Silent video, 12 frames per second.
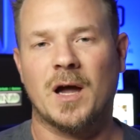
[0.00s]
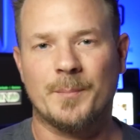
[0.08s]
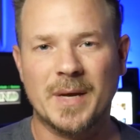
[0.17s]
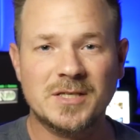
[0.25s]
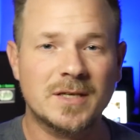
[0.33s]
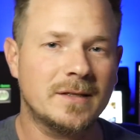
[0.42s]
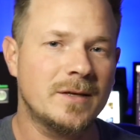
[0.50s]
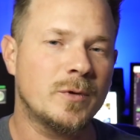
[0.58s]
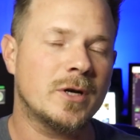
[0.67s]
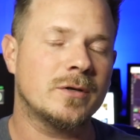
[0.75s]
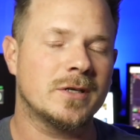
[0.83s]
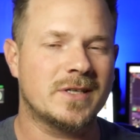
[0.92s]
Basically
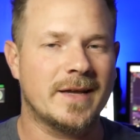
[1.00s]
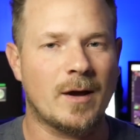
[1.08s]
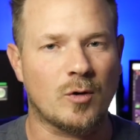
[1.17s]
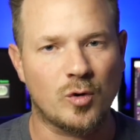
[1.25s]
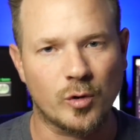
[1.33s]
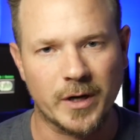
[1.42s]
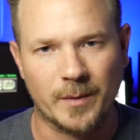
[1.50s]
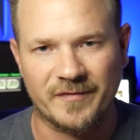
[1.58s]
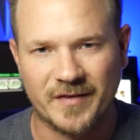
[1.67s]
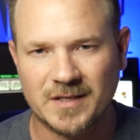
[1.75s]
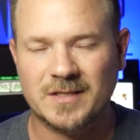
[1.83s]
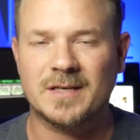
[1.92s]
went on to say how Coreum
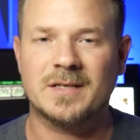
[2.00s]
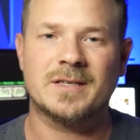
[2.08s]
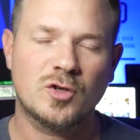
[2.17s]
fixed this.